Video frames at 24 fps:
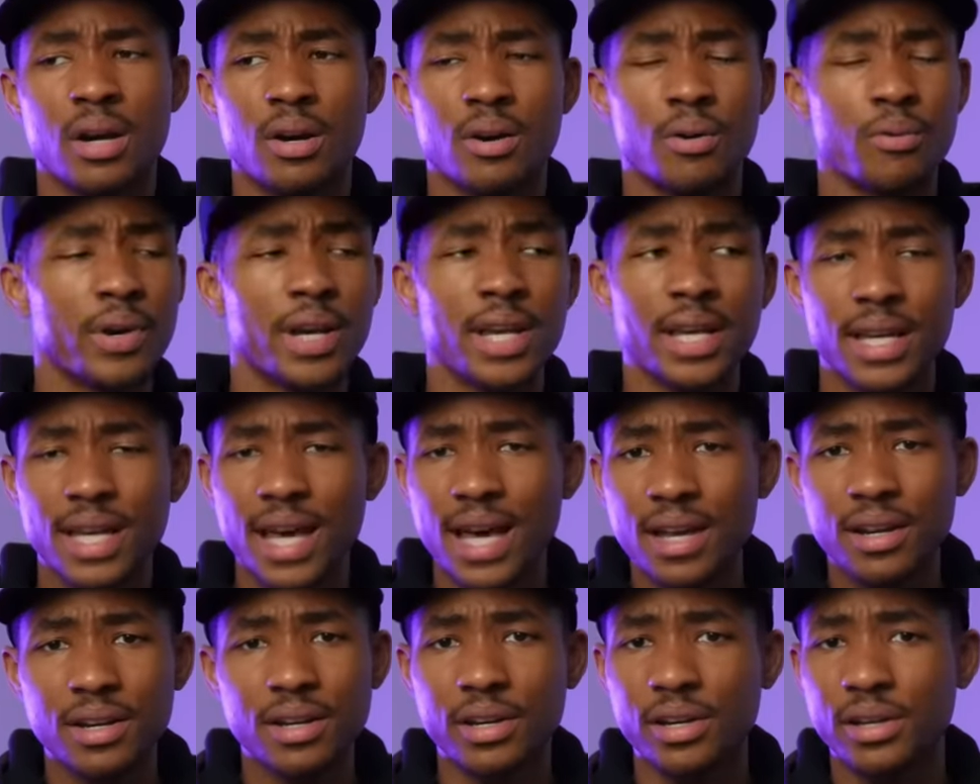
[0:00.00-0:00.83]
We ain't
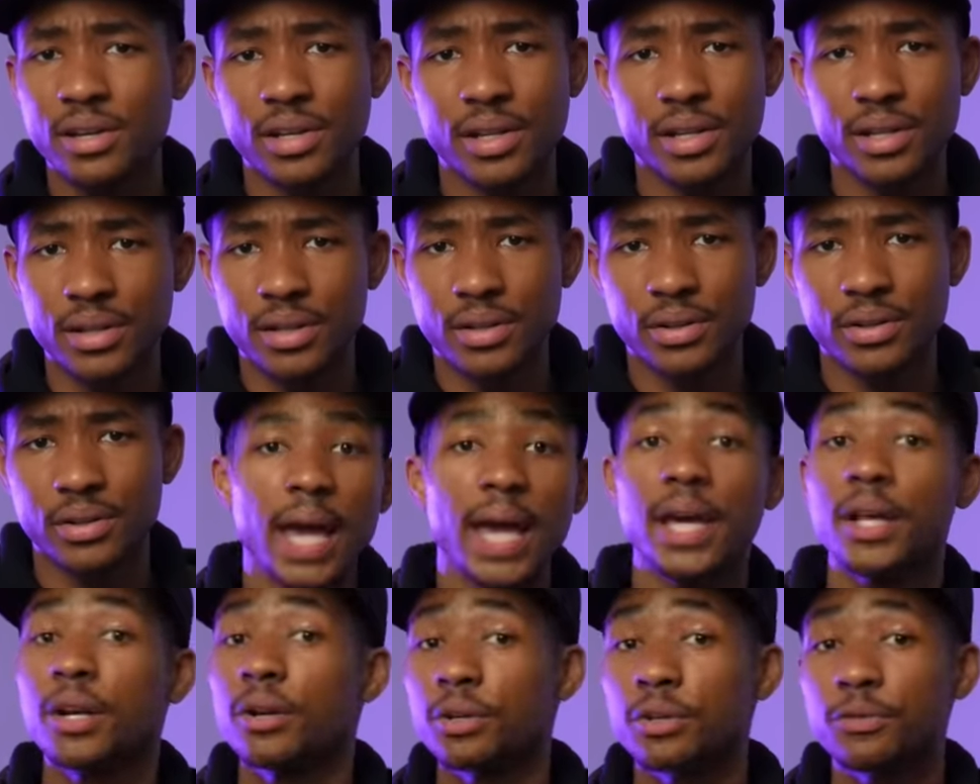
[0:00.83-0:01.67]
got none in here.
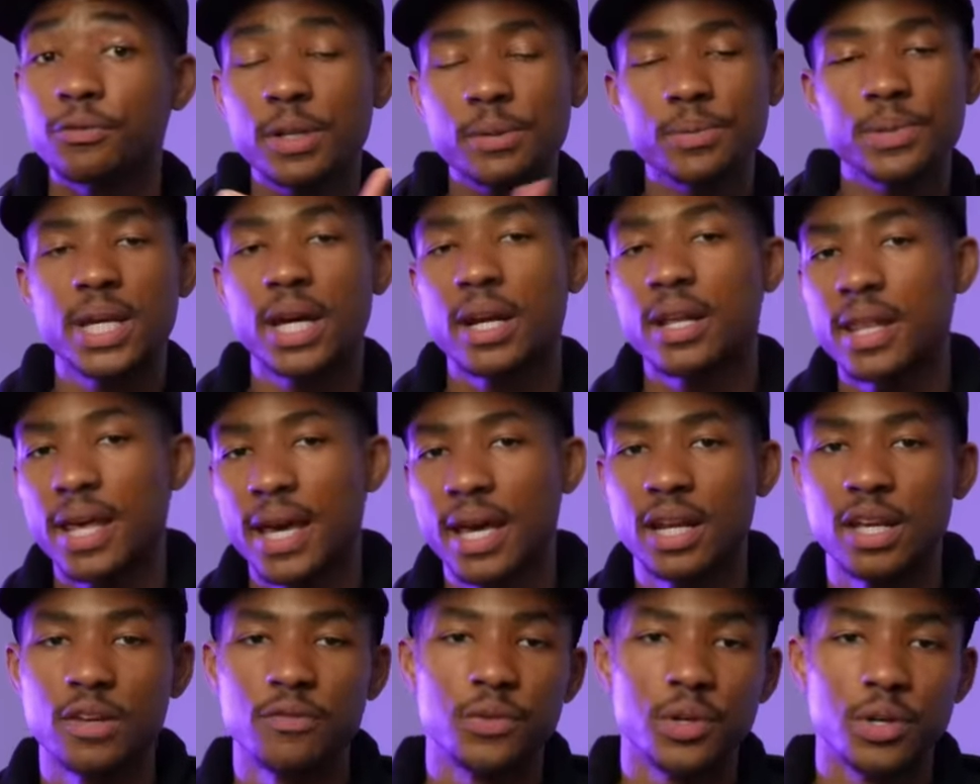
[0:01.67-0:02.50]
And on the flip side of
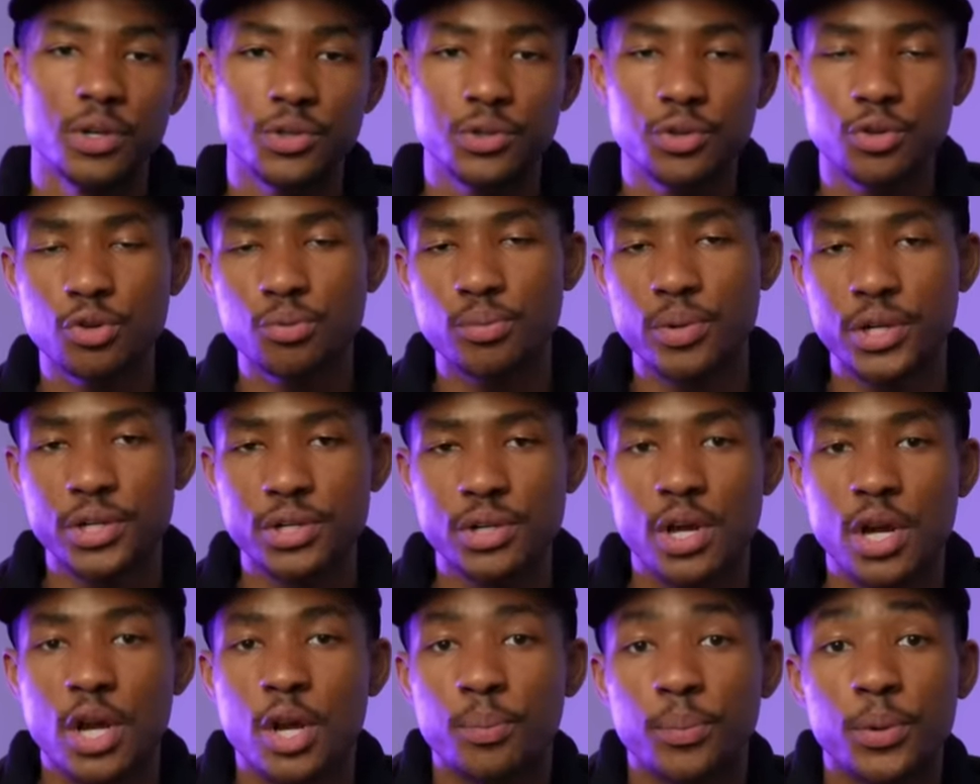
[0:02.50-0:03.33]
that, if there's too much
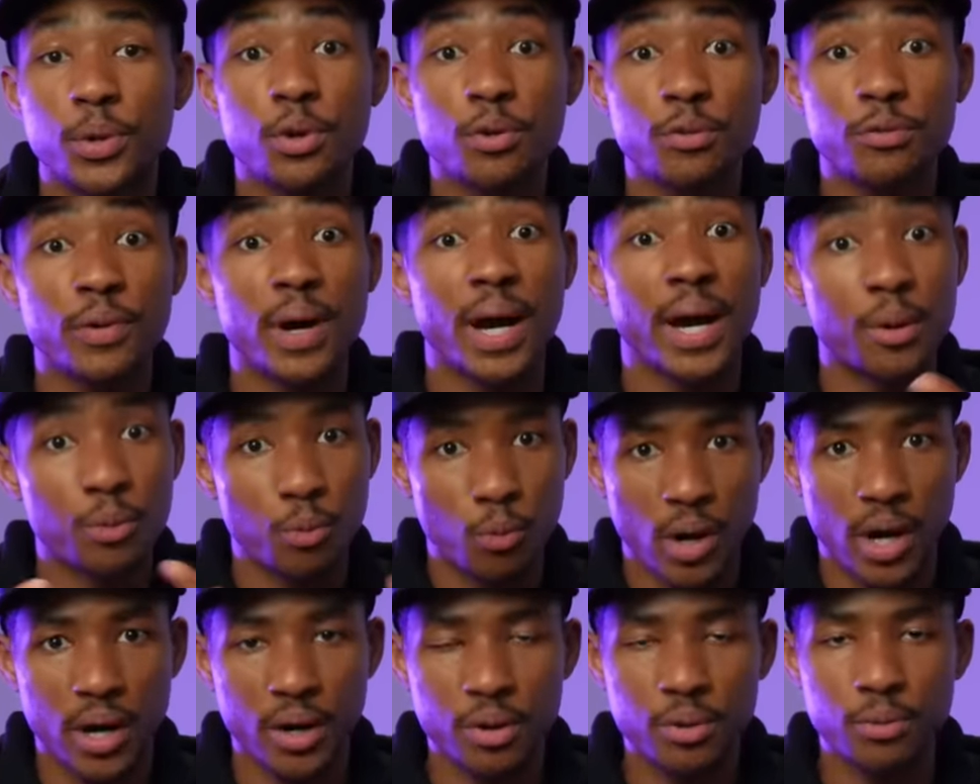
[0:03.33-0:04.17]
purified
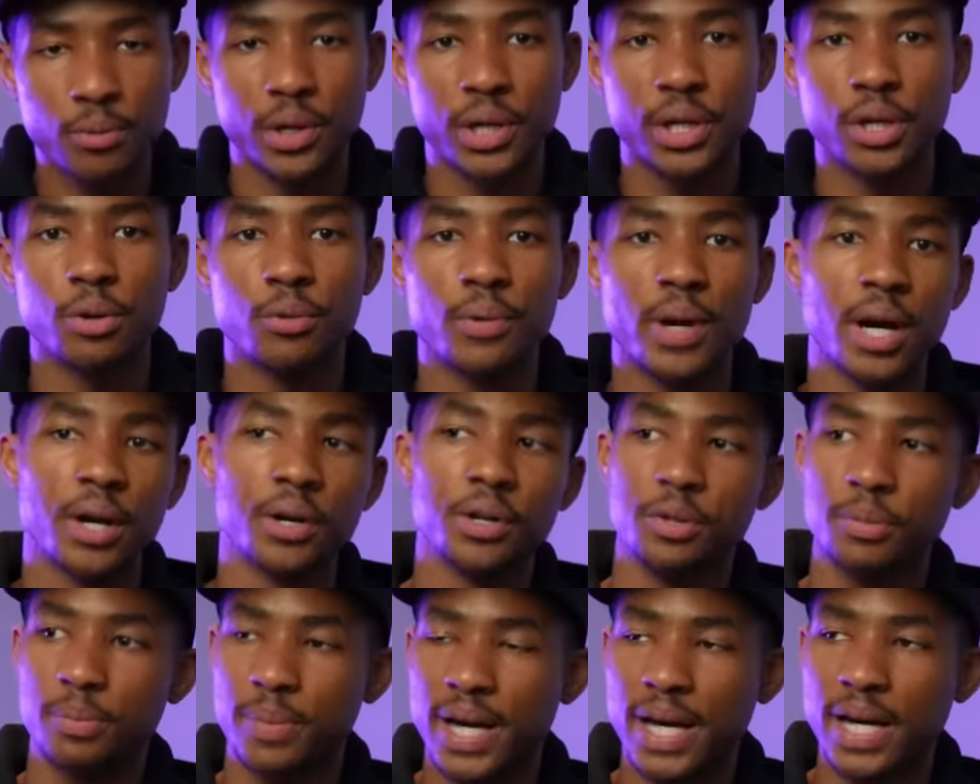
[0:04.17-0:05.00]
water running around in
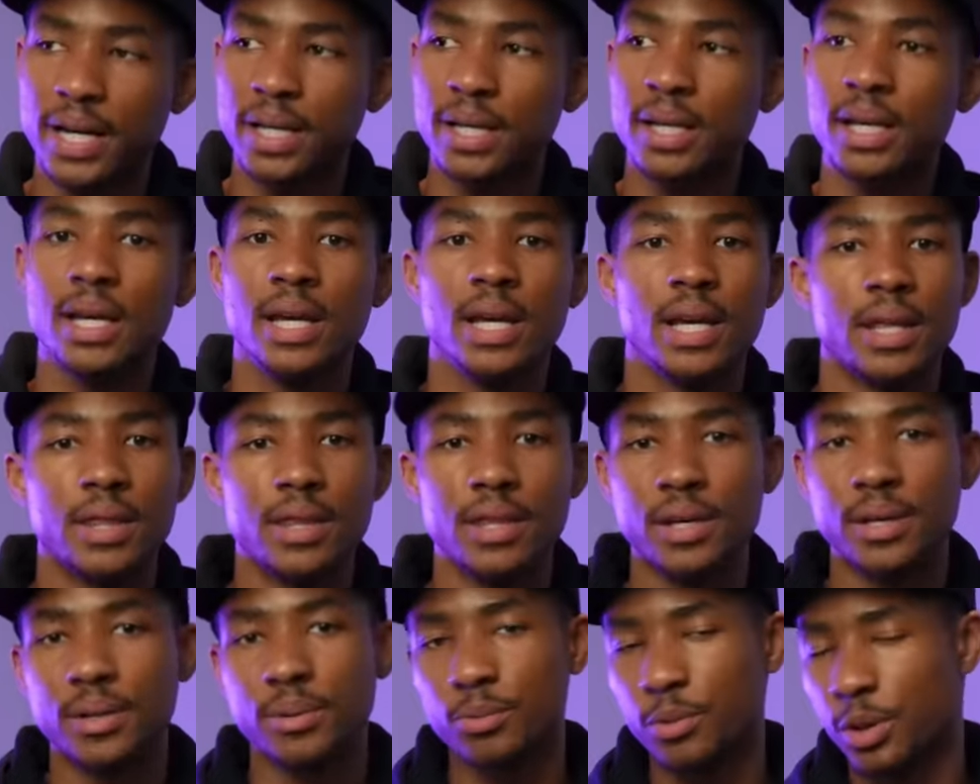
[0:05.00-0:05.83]
the body,
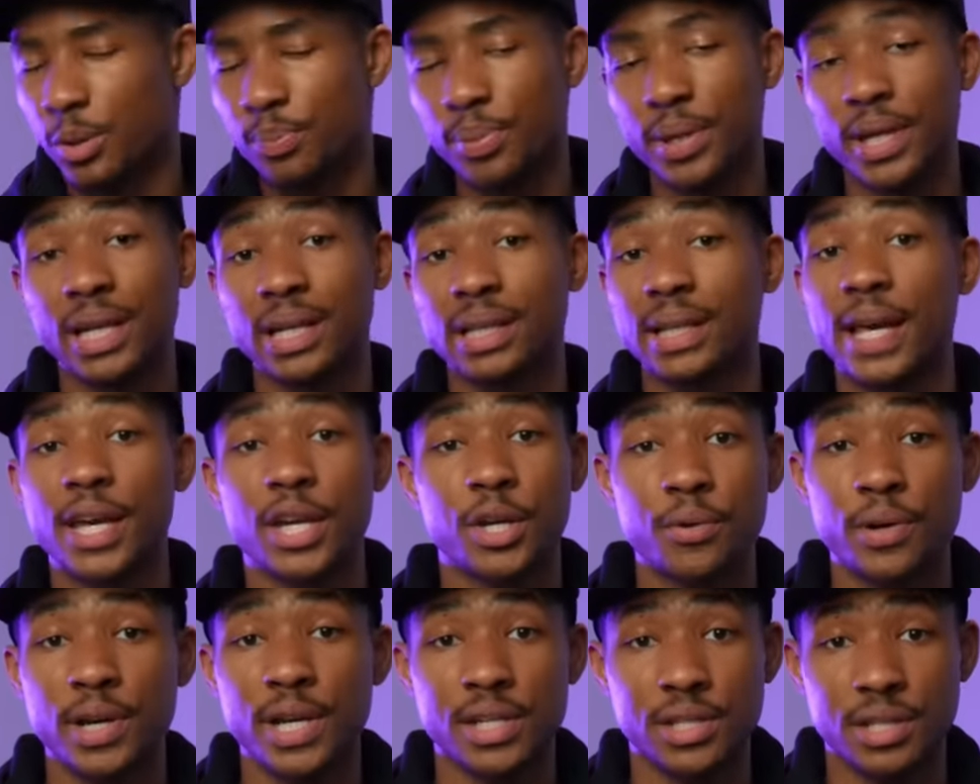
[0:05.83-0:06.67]
then we're peeing like
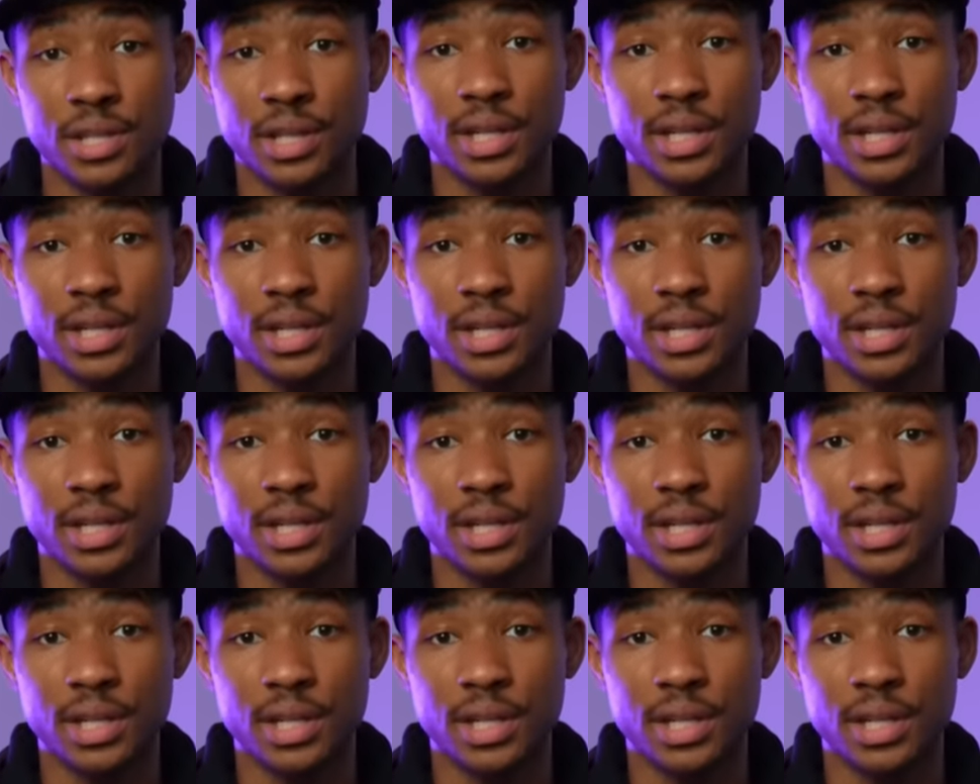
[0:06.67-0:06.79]
crazy.